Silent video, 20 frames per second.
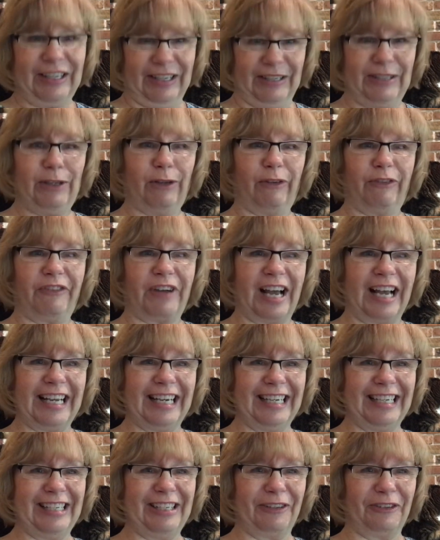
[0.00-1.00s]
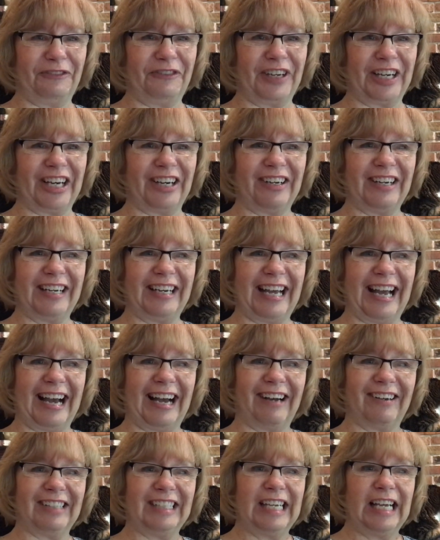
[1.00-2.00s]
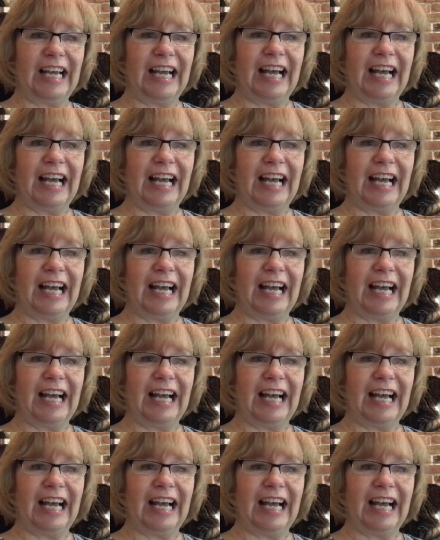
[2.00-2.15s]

You'll figure it out.